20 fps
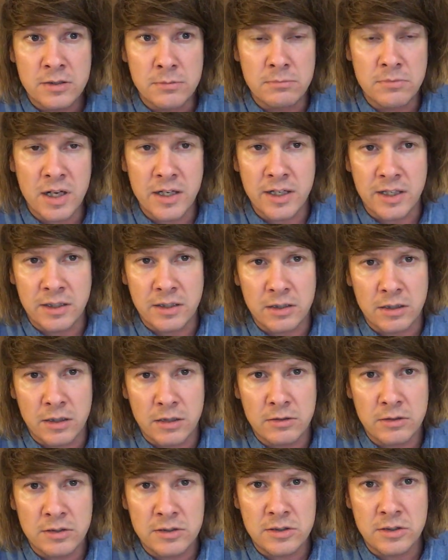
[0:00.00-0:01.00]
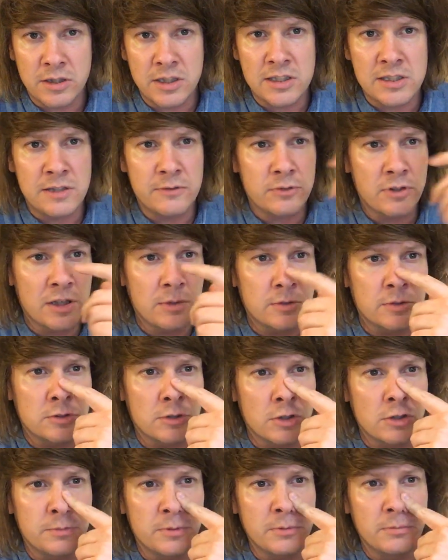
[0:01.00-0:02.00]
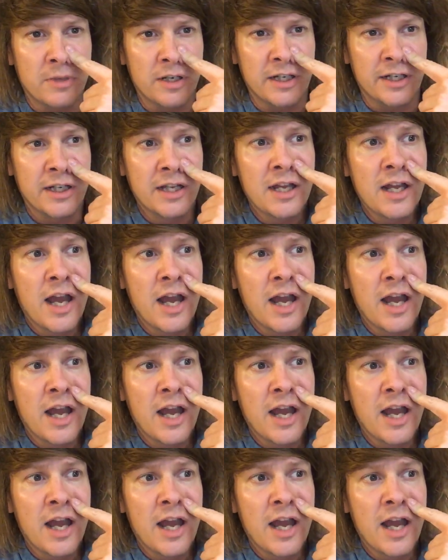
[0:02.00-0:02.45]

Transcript: money. You know, it's not easy for anyone to contribute money.